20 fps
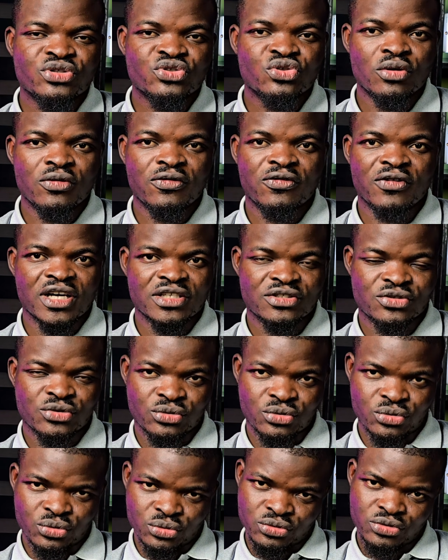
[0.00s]
But so far
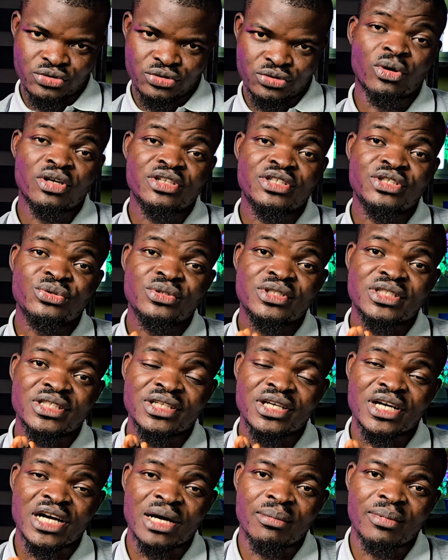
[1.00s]
so good. What do you
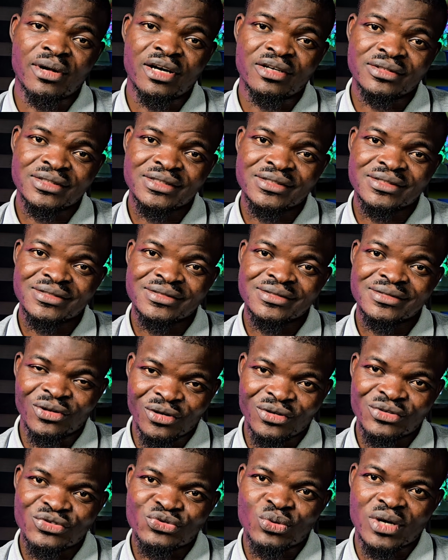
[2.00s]
think about
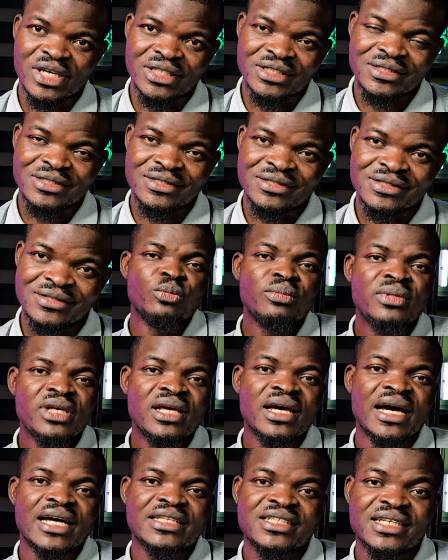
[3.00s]
Luxwatt? To
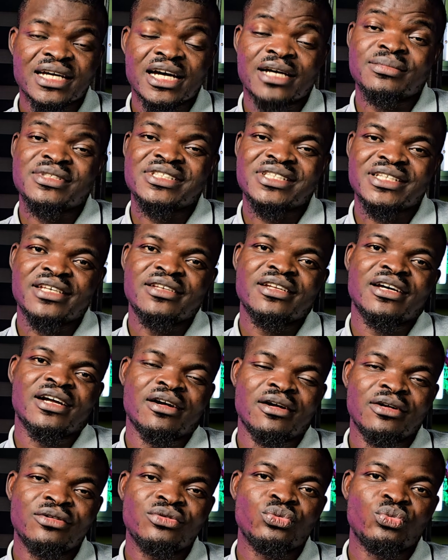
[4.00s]
me, I think I'm sticking
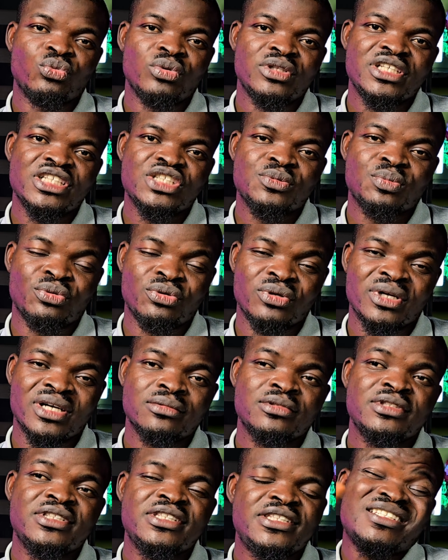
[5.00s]
around with this
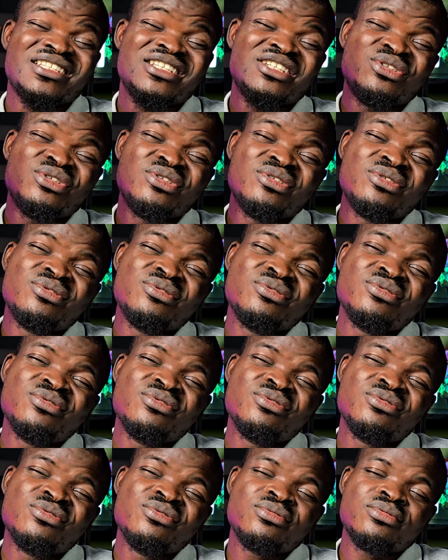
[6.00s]
product
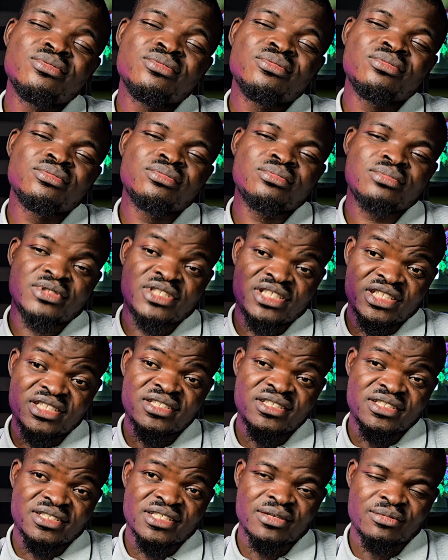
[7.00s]
till
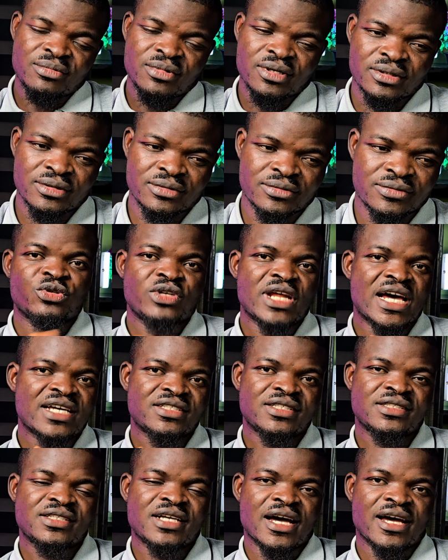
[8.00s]
this December. So
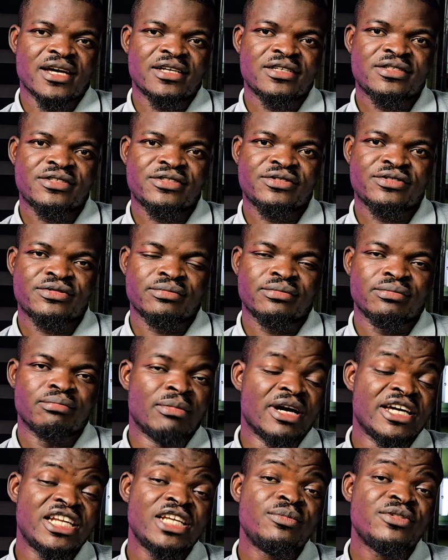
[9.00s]
that's it, guys.
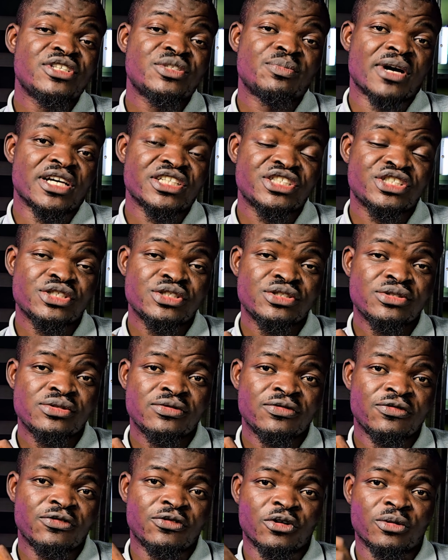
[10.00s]
My name is
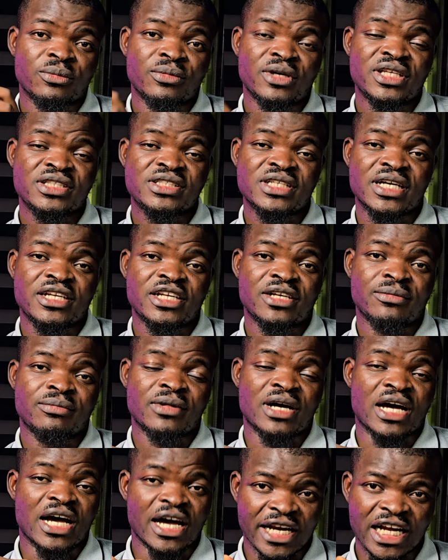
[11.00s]
Bashir from
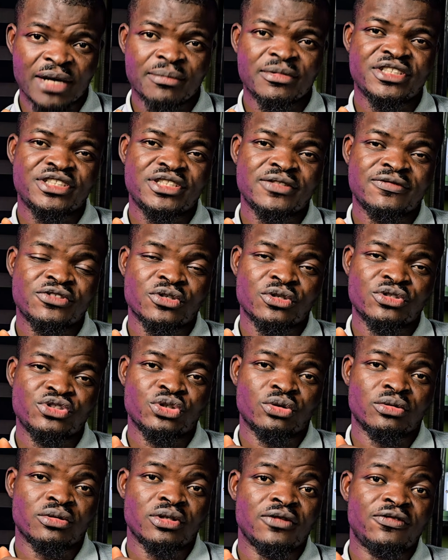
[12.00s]
Interdem, and I'm the Chief
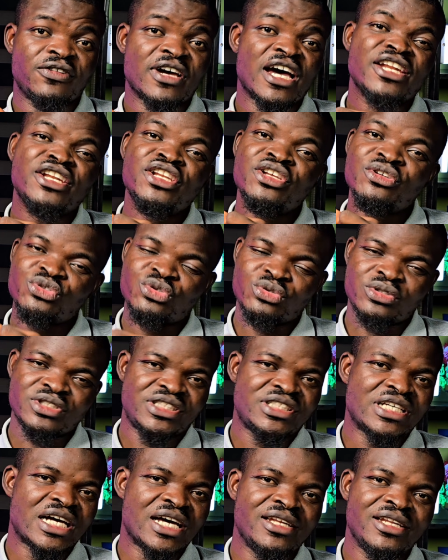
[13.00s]
Surgeon. If you are new to
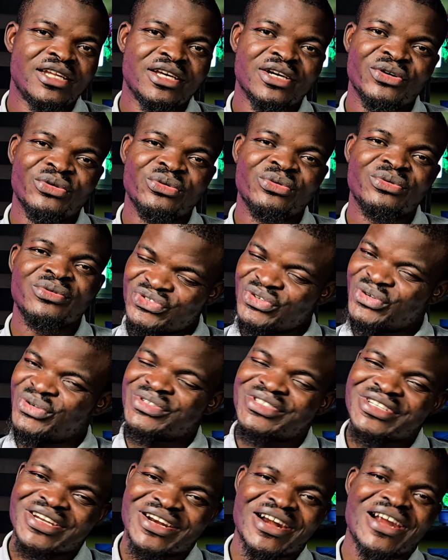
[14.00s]
the channel,
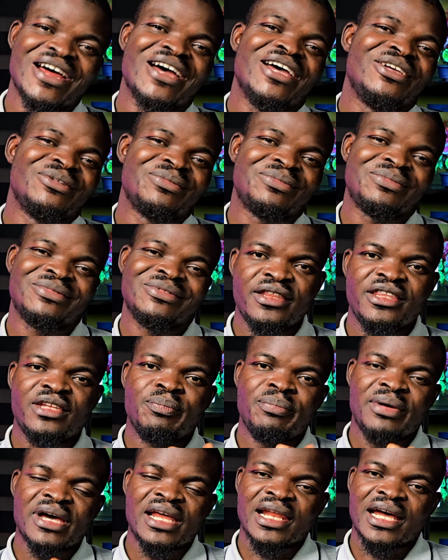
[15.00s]
subscribe,
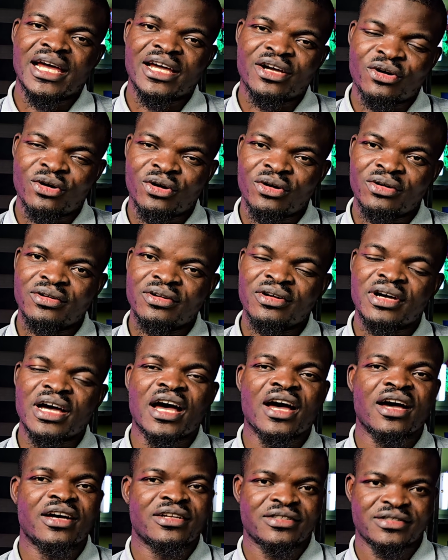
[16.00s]
hit the bell icon
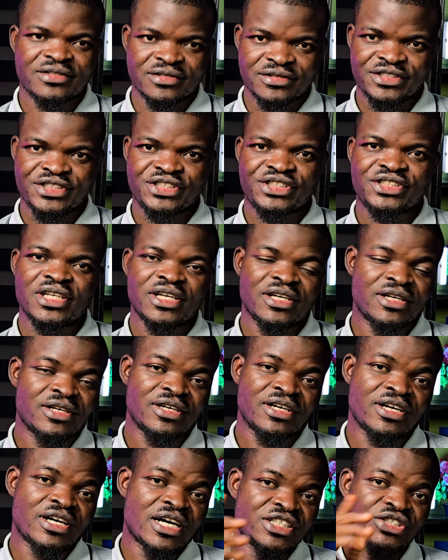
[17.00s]
and
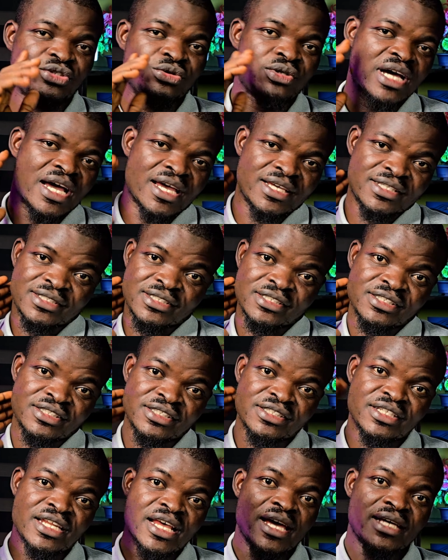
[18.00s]
share. Catch you guys
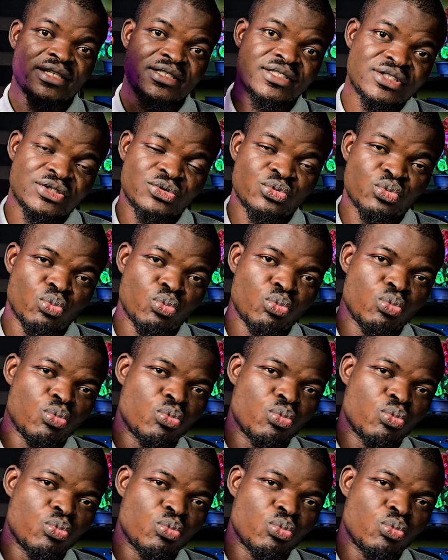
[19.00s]
in the next